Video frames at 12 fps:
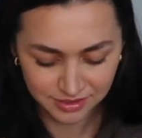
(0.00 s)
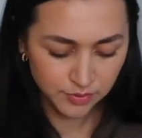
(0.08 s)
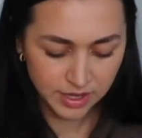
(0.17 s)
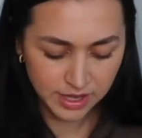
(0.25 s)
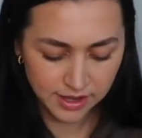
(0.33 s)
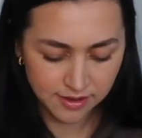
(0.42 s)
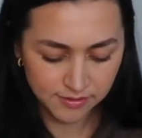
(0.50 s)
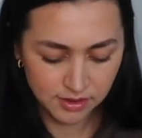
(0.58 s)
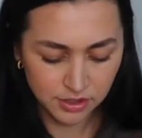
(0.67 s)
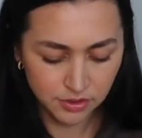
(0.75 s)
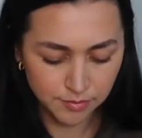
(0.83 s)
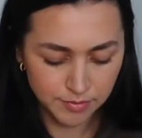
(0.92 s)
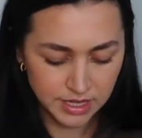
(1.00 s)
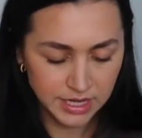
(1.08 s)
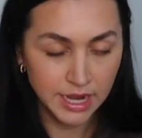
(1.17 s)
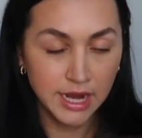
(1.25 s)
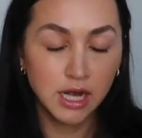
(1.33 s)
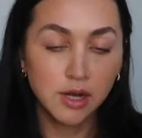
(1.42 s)
We have a little mini
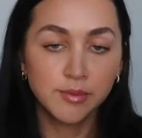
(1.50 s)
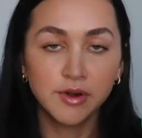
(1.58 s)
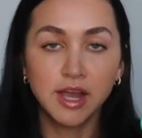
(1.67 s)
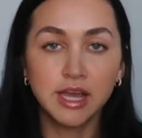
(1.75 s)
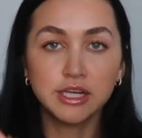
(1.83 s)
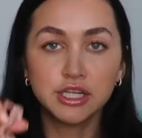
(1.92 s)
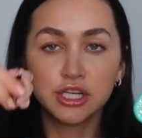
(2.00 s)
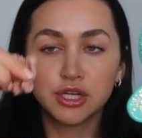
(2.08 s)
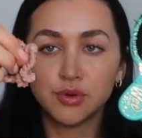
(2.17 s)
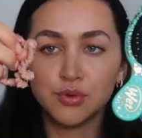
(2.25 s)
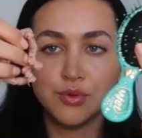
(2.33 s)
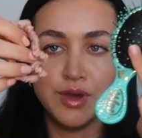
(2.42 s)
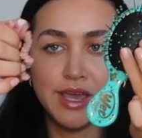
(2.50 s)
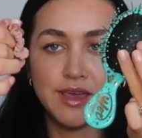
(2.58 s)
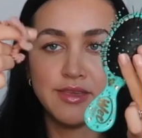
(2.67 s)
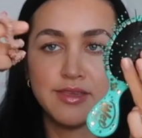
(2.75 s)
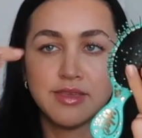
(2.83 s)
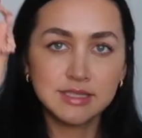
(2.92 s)
hairbrush with
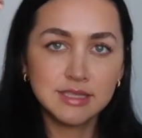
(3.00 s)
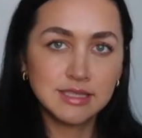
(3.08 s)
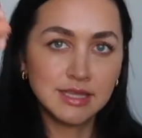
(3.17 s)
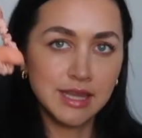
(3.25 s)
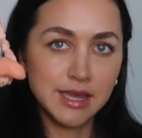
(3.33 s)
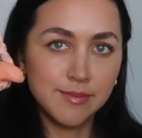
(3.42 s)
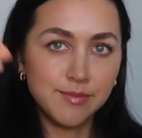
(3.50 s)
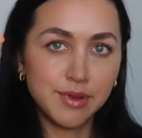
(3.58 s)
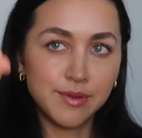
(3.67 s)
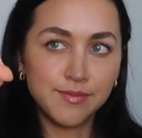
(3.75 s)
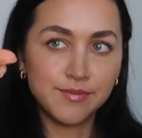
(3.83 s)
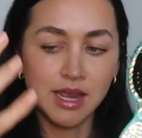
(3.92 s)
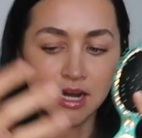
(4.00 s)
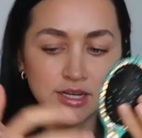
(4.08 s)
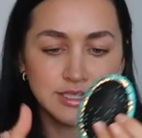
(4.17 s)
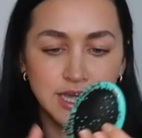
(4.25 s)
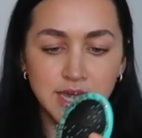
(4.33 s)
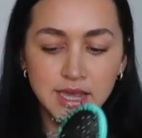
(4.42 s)
Slip hair
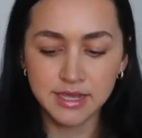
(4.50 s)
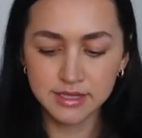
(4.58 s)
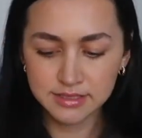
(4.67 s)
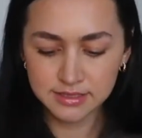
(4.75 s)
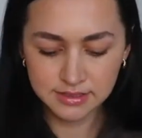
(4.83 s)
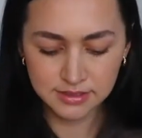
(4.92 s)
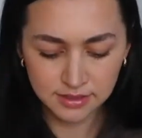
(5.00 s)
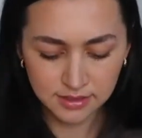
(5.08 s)
ties.